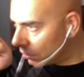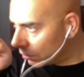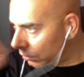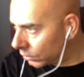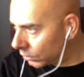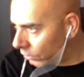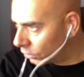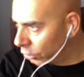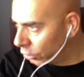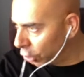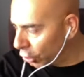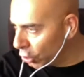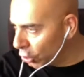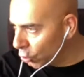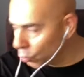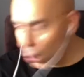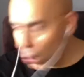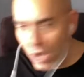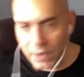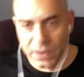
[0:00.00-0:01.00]
look you
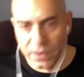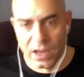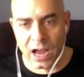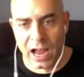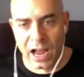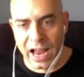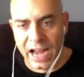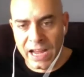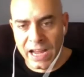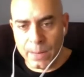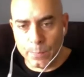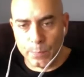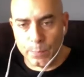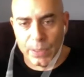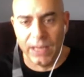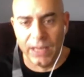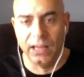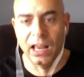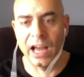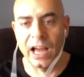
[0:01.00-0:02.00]
right in the eye and he
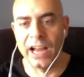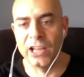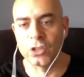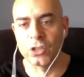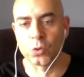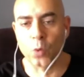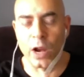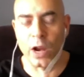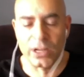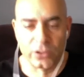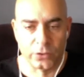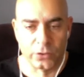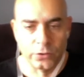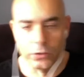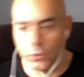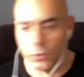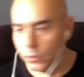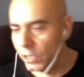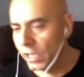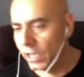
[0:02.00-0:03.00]
beelines right to
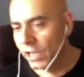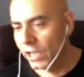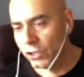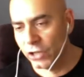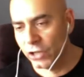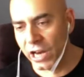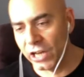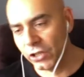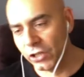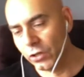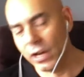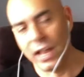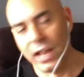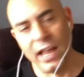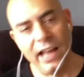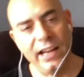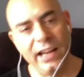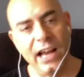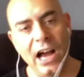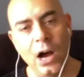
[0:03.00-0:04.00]
you, shakes your
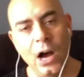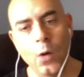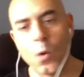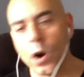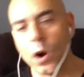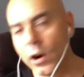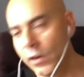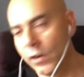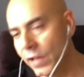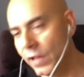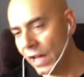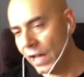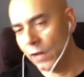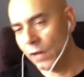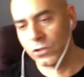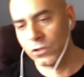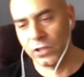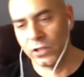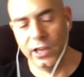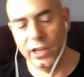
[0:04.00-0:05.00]
hand. How are you?
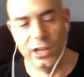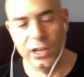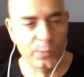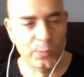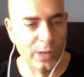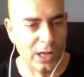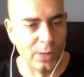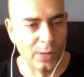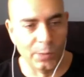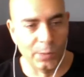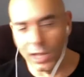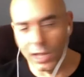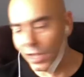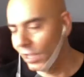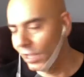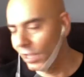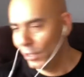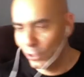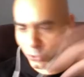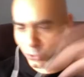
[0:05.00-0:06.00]
How's things? Blah, blah.
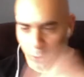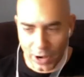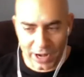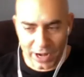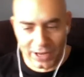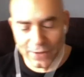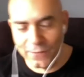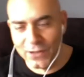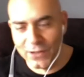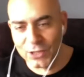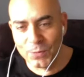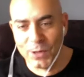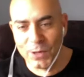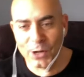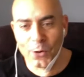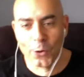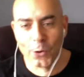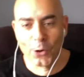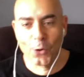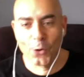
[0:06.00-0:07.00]
Trying to convince me to
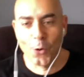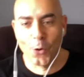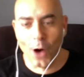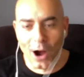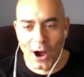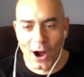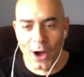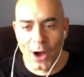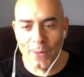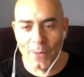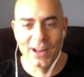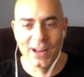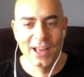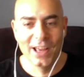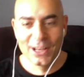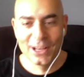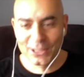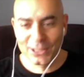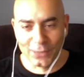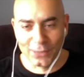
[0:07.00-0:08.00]
go to Guam and
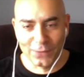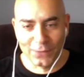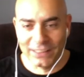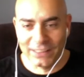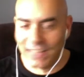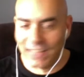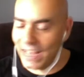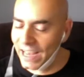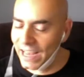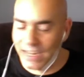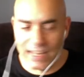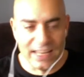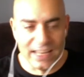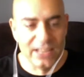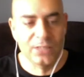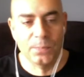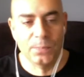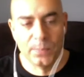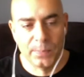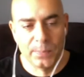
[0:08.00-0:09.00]
stuff like that.
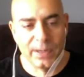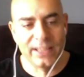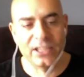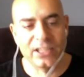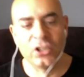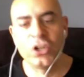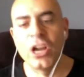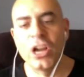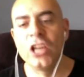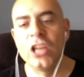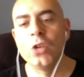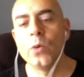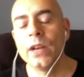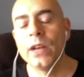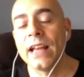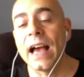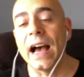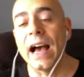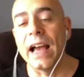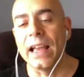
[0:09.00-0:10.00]
But he's a genuine
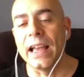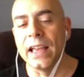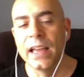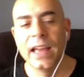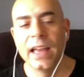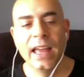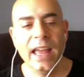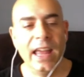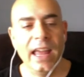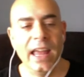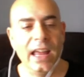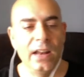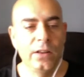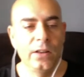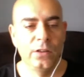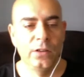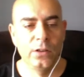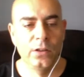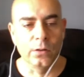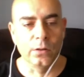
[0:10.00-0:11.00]
guy. Yeah. And,
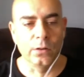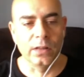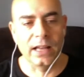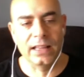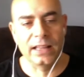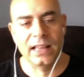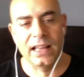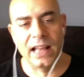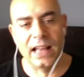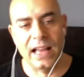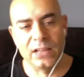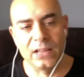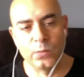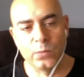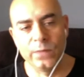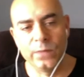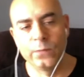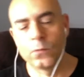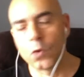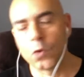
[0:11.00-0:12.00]
as
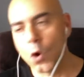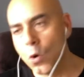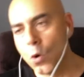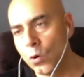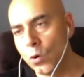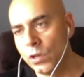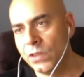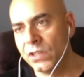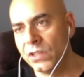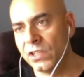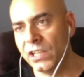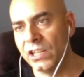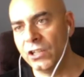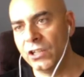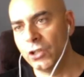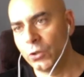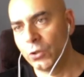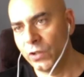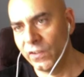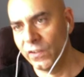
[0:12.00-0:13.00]
we've grown in this
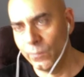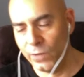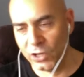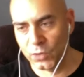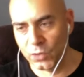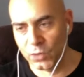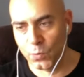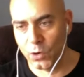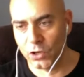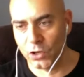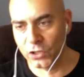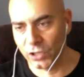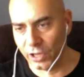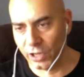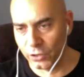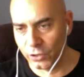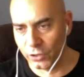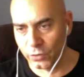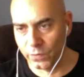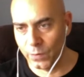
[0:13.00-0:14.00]
industry of mixed martial
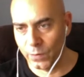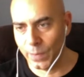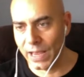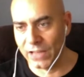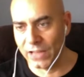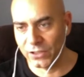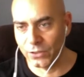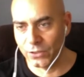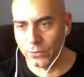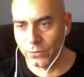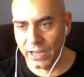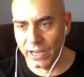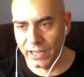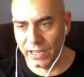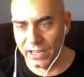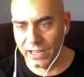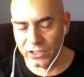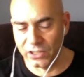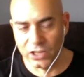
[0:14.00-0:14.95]
arts over the past 2 decades,